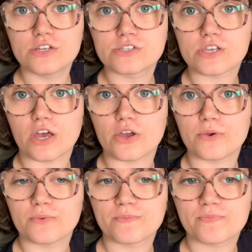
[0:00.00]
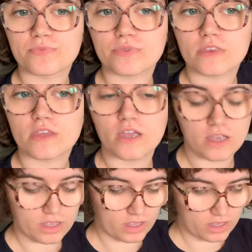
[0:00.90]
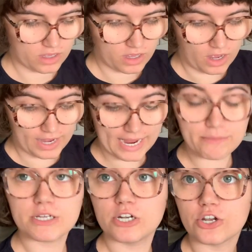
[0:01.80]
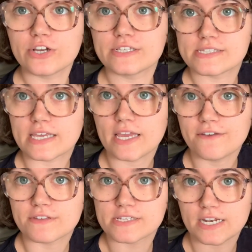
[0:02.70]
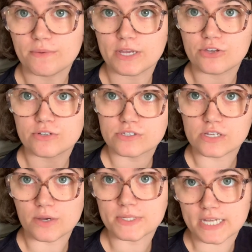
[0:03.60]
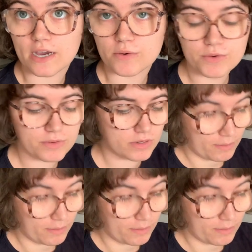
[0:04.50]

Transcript: So I am gonna look and see if there's any way you can slow it down,